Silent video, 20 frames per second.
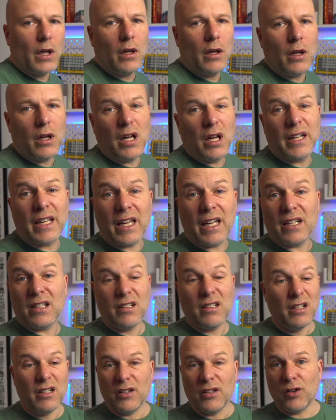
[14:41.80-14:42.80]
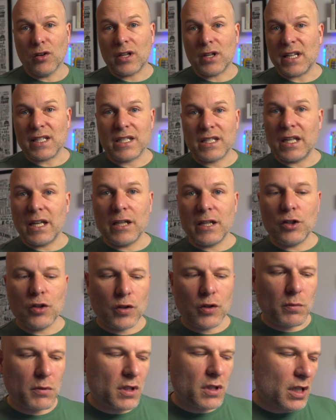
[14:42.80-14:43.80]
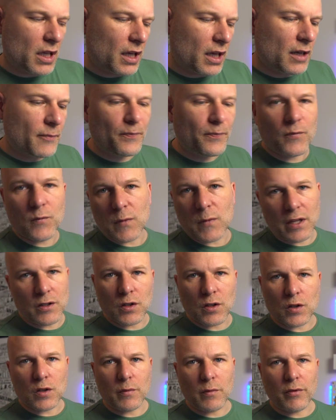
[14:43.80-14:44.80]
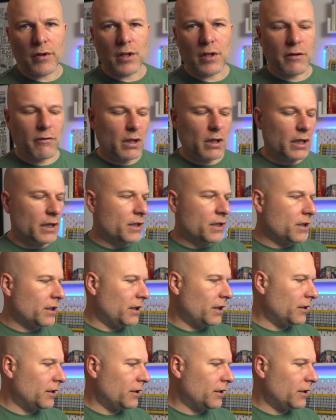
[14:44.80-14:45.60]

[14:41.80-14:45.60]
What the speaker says: Again, not casting any judgments there, that's just something to relate to you.